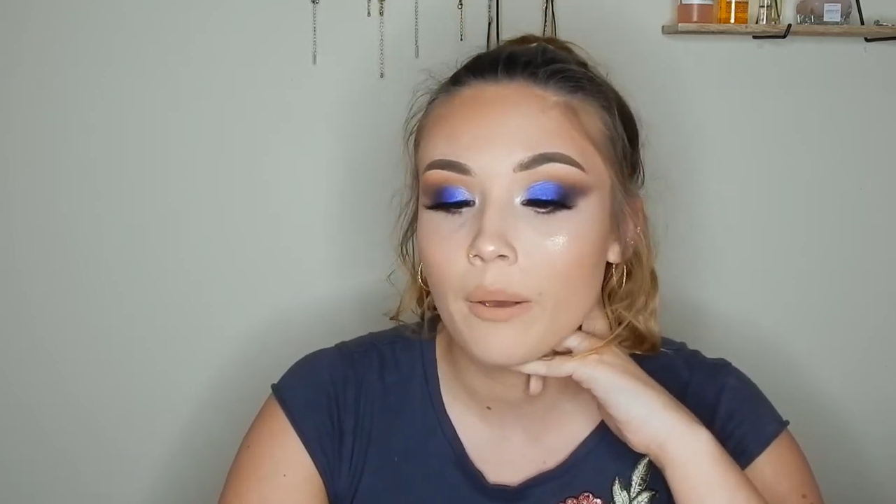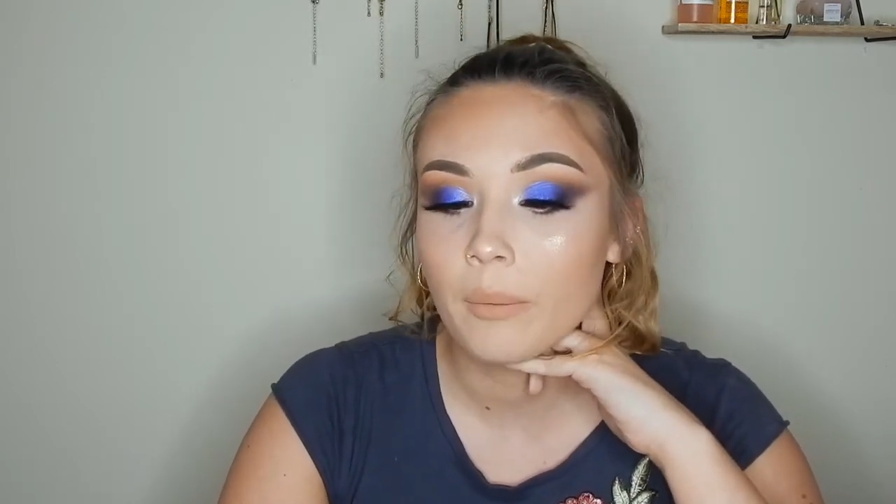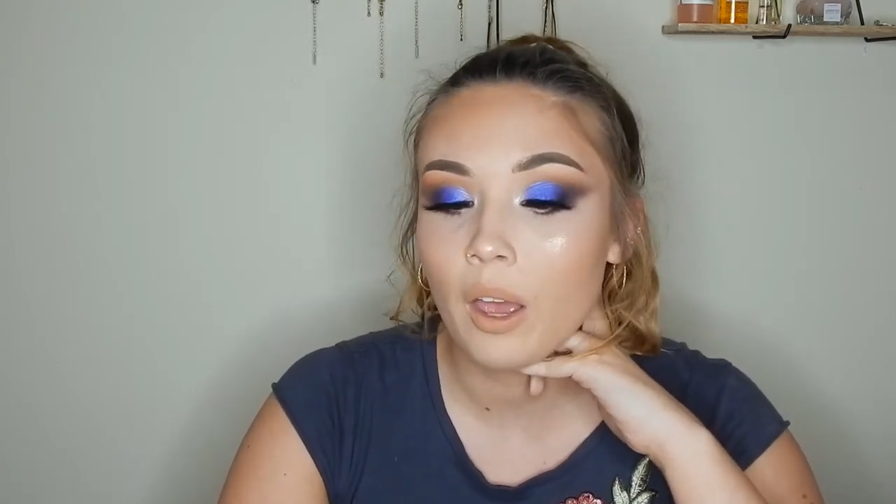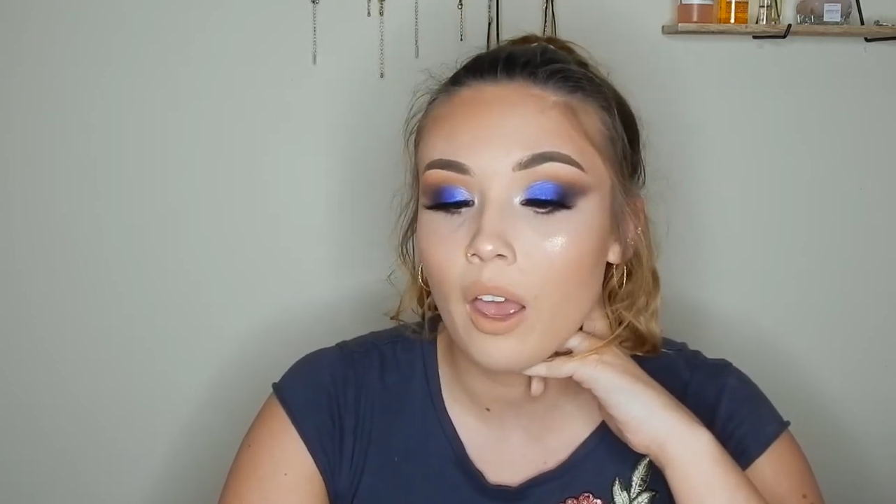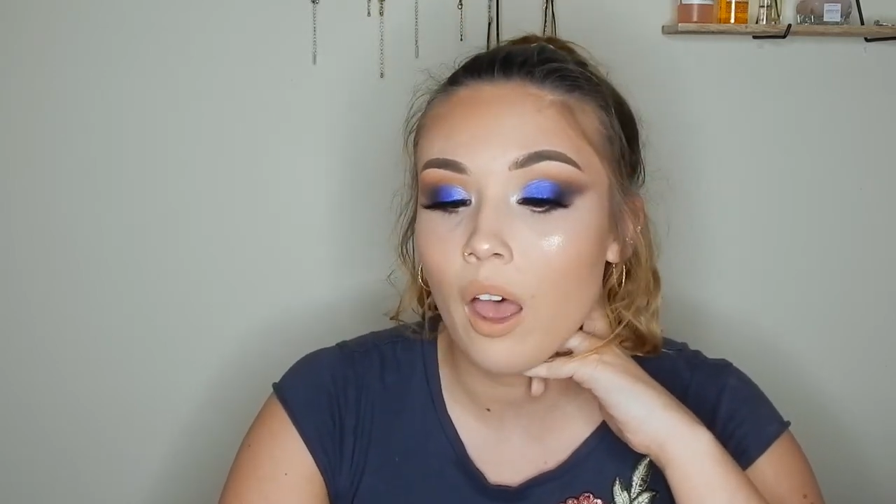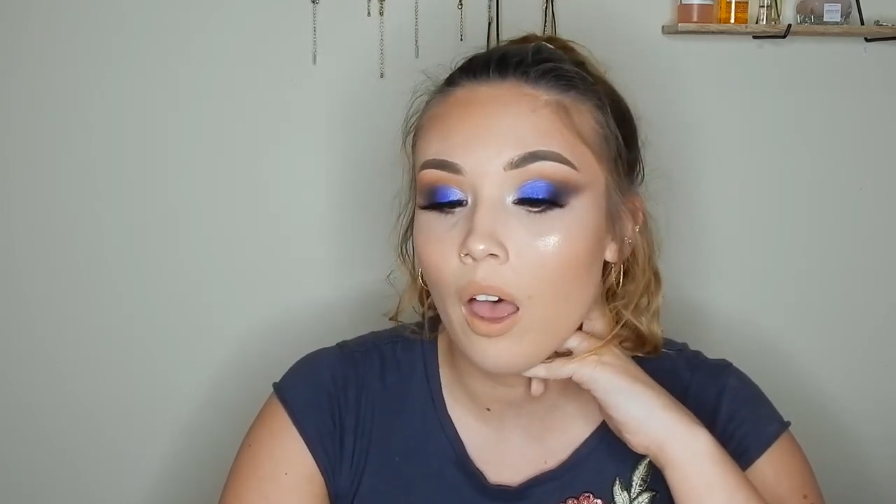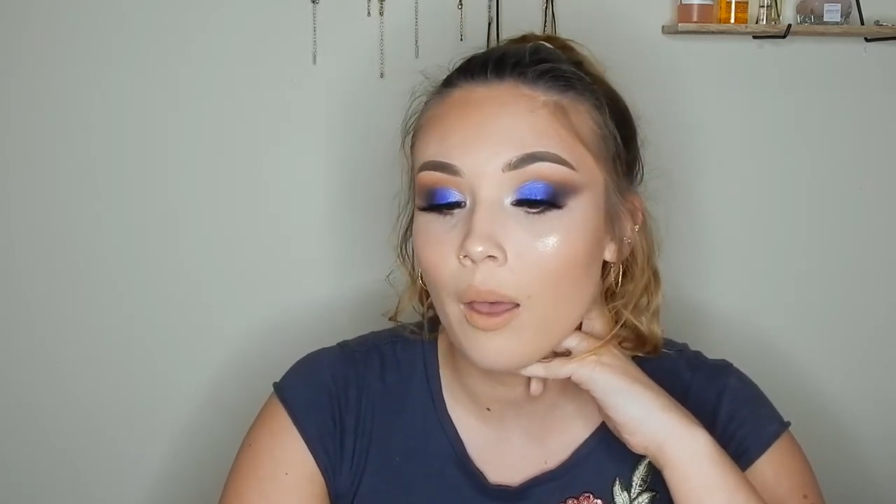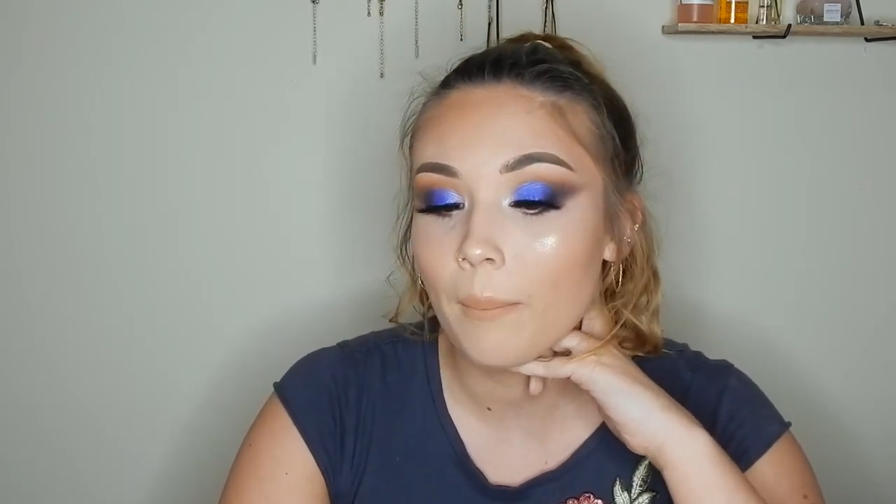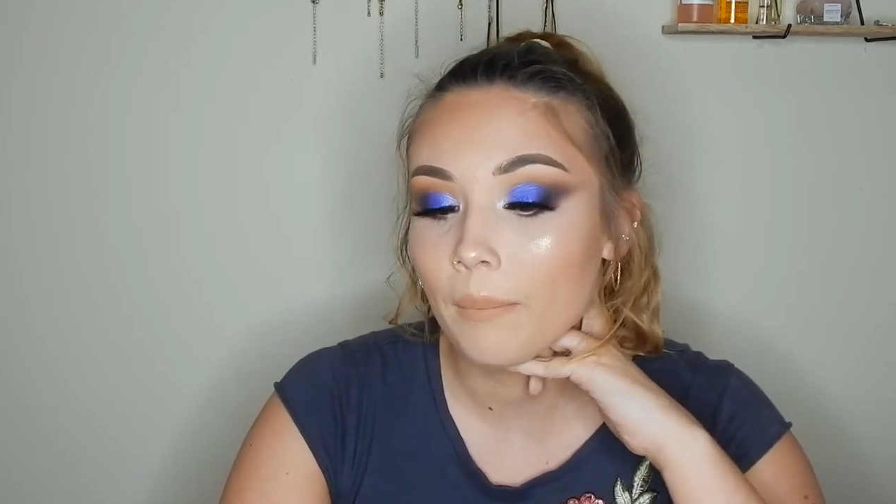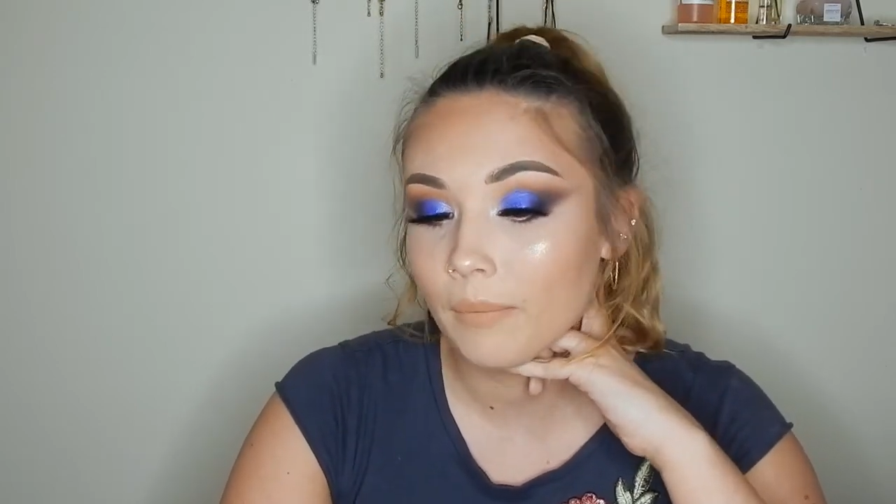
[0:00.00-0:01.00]
But
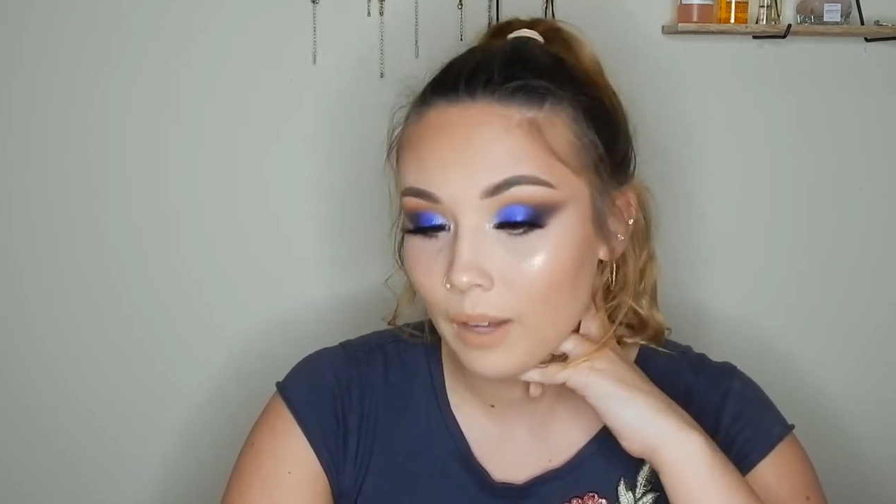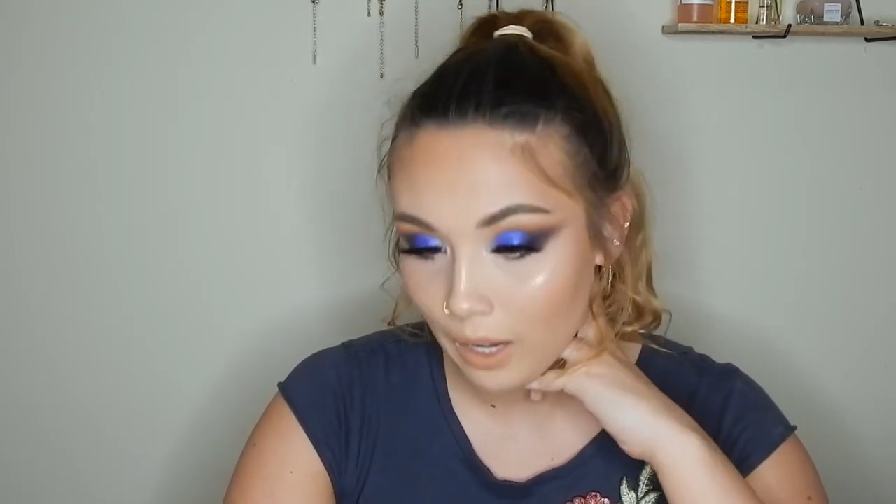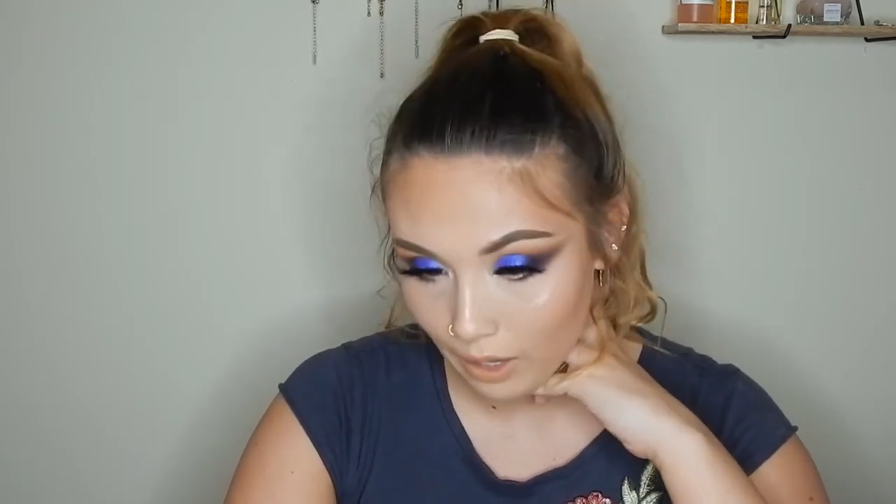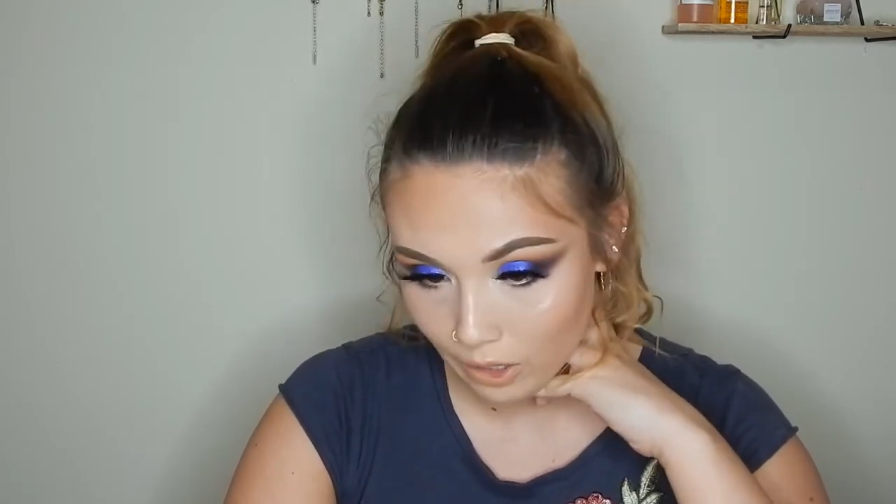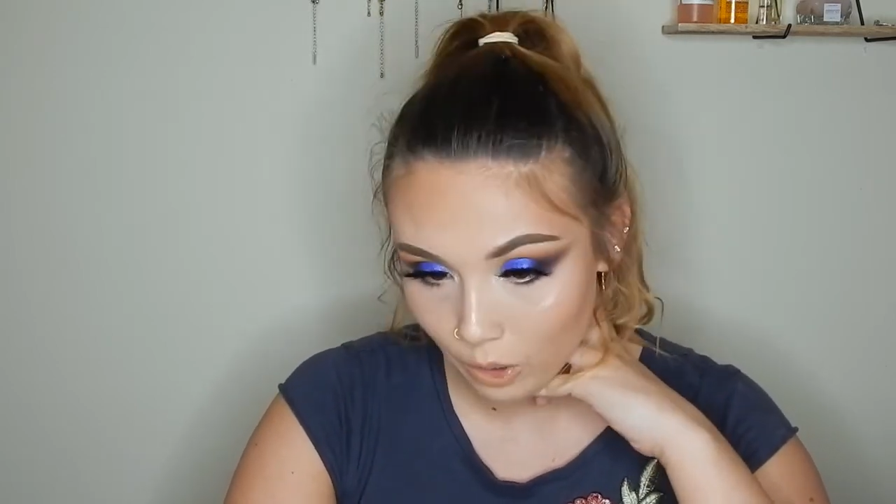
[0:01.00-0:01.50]
it's